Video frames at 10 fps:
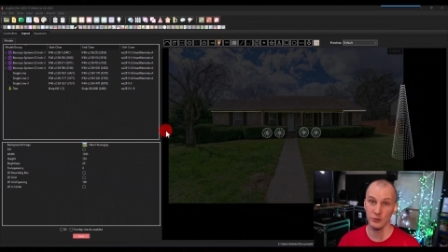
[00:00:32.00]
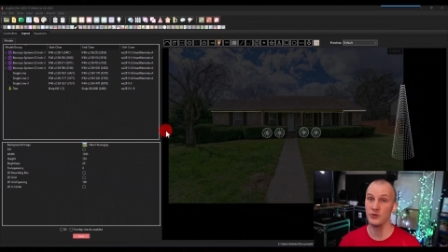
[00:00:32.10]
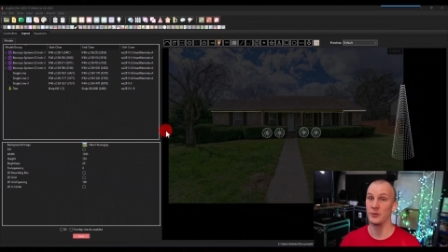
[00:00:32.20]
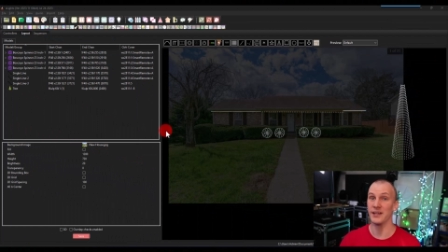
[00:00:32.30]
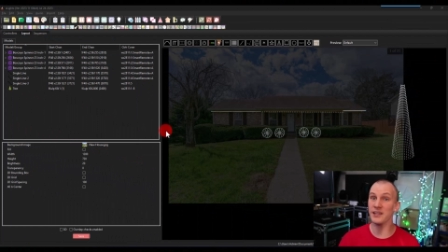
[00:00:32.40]

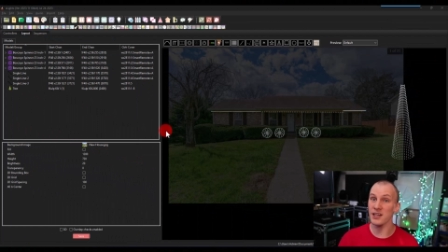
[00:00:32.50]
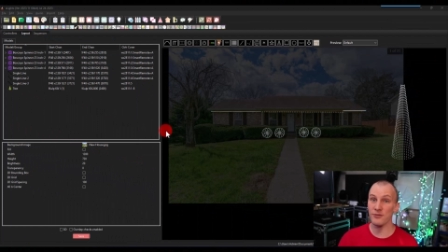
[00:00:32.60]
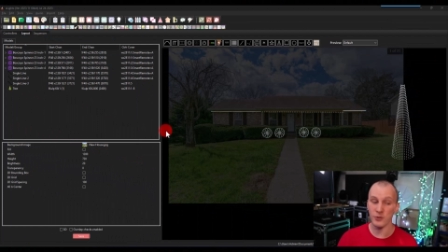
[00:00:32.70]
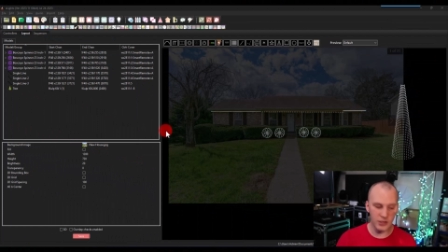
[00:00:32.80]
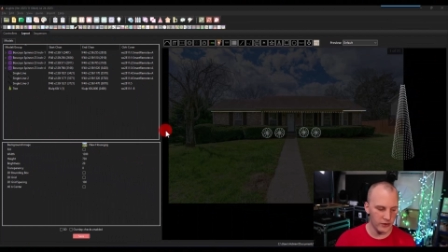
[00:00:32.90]
we didn't
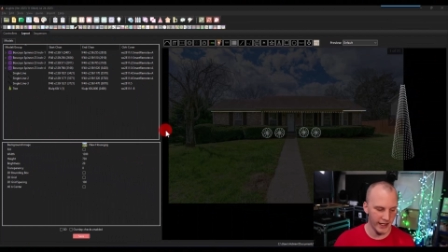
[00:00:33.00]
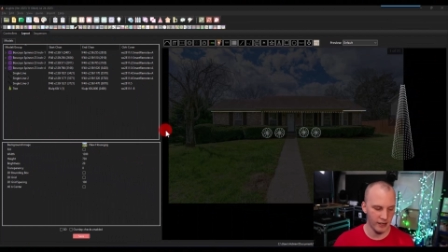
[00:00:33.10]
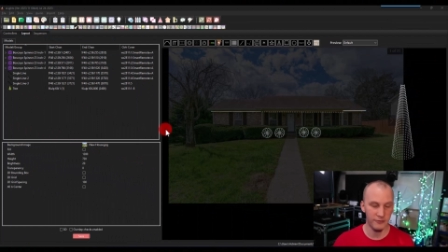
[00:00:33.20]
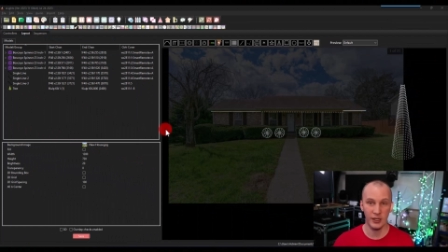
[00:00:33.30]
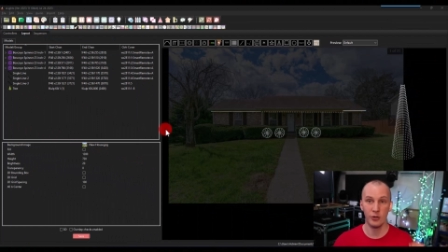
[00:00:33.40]
cover in the
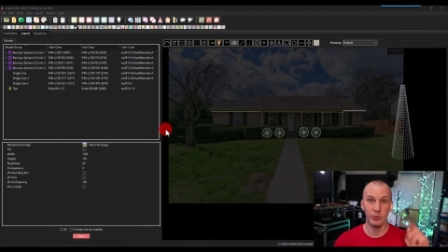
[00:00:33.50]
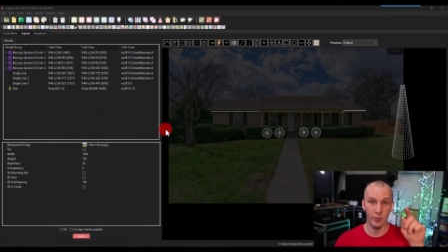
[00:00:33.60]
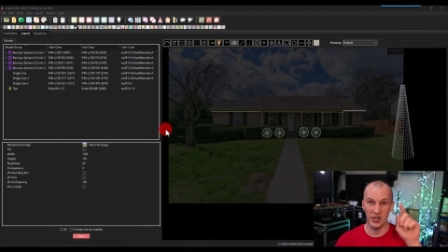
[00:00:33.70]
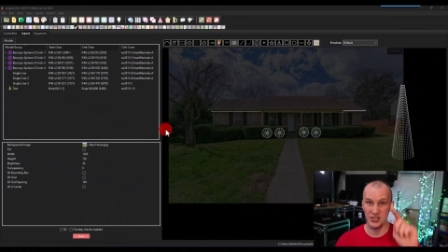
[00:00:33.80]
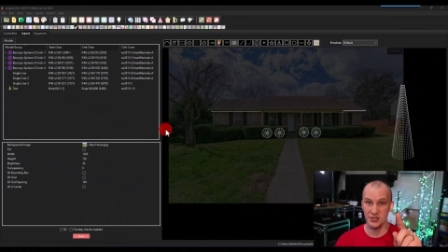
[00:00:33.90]
layout video, but
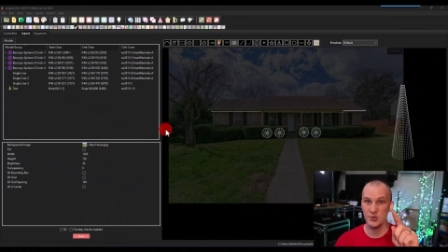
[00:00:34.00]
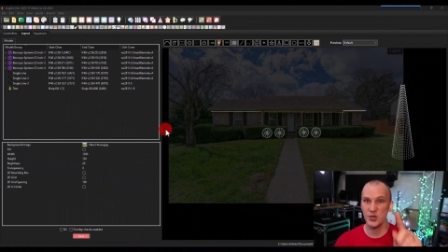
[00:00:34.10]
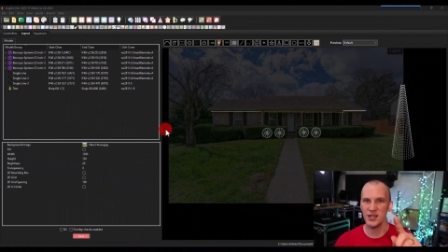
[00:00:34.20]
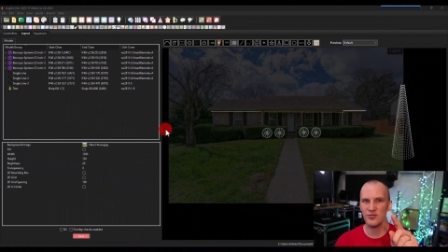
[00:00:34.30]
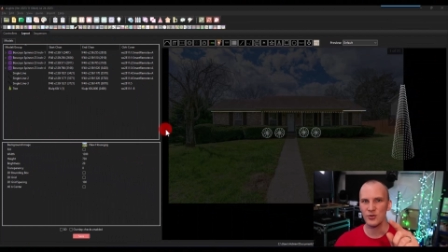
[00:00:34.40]
we do
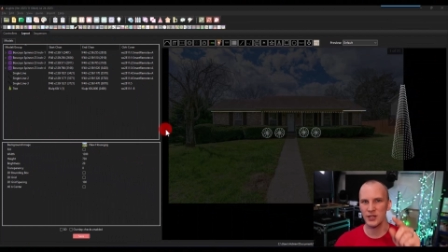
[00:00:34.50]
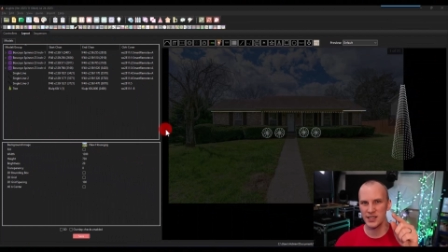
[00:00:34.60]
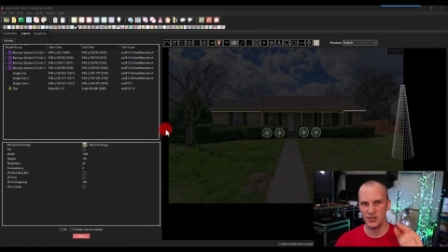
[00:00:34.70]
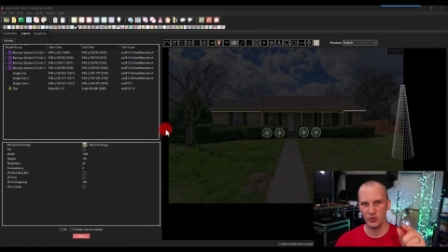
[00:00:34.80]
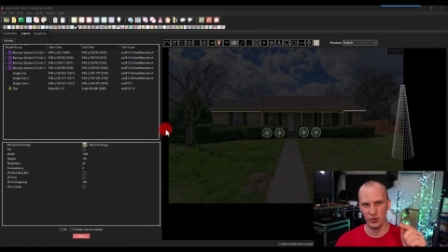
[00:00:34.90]
cover
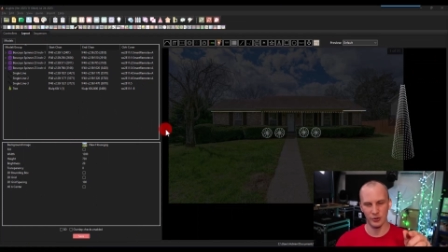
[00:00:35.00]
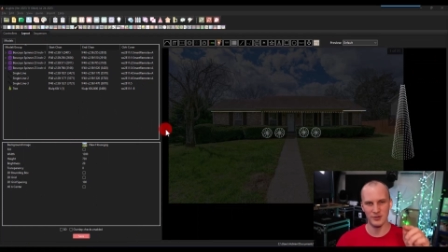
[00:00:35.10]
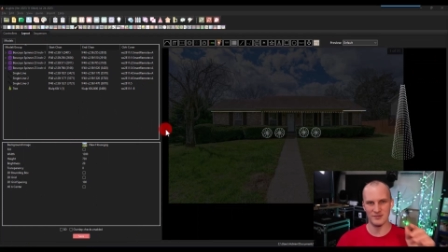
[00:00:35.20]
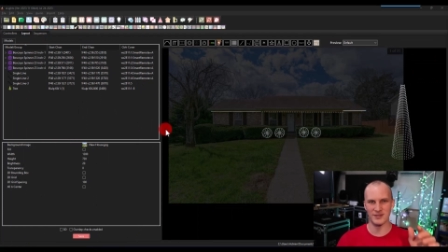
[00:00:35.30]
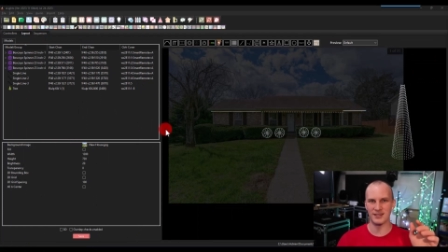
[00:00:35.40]
in the Learn
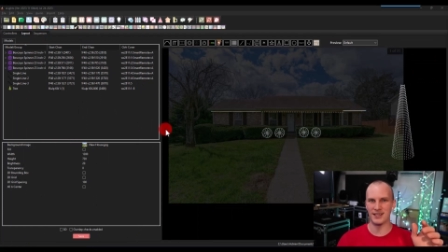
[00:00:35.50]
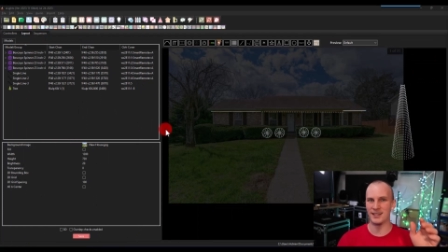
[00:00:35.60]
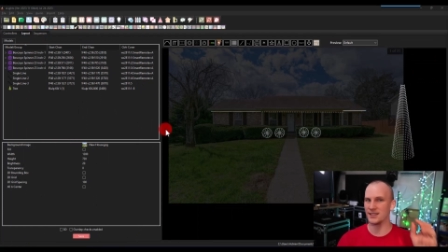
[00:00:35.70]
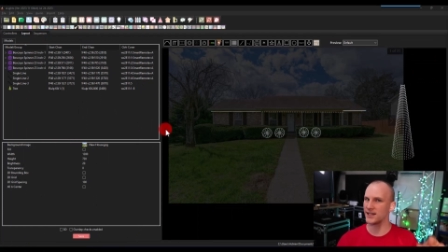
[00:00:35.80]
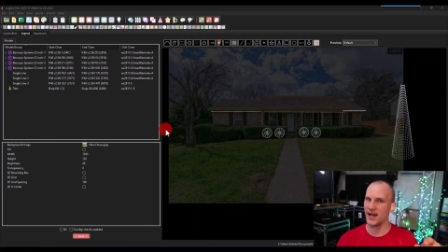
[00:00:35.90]
Christmas
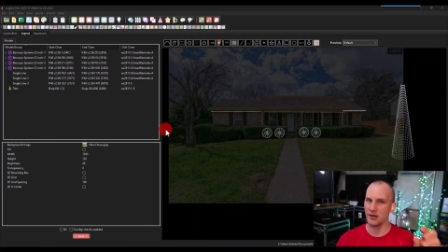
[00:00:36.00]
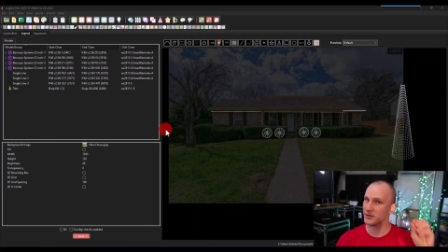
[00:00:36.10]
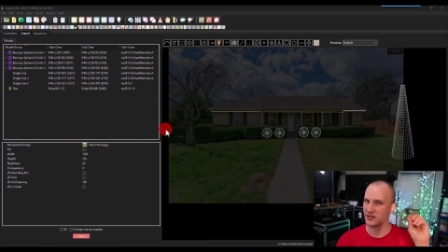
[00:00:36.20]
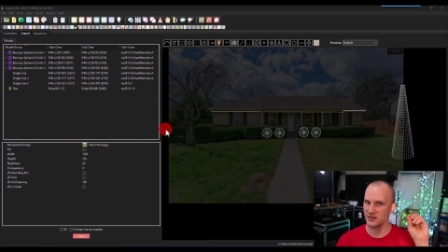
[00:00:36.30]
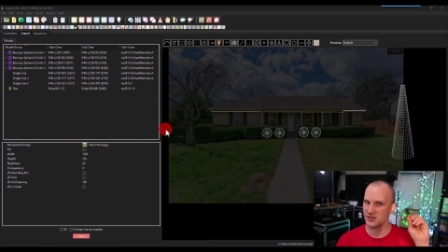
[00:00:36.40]
Lighting
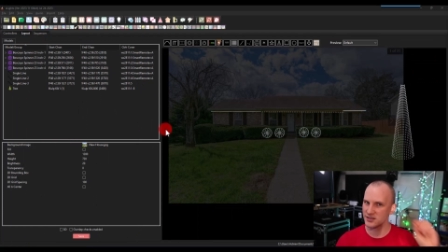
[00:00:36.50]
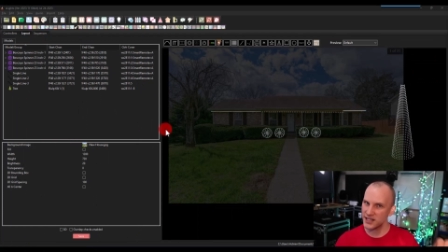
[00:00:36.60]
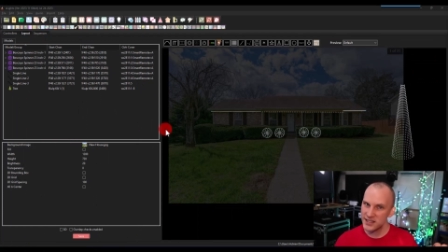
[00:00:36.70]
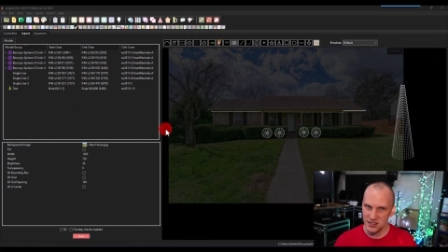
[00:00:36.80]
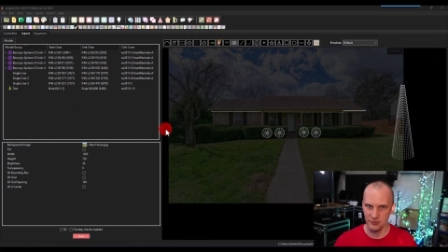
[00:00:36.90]
Academy
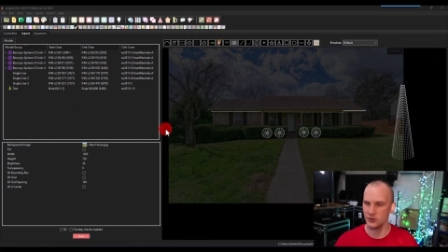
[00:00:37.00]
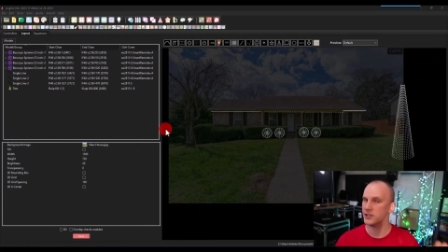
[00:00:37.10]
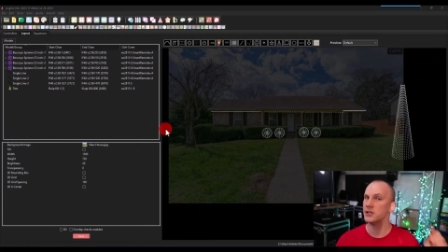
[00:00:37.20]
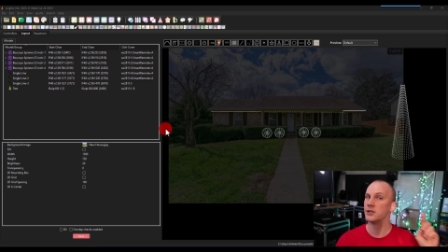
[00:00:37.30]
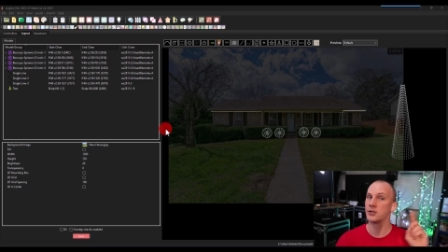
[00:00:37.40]
extensively,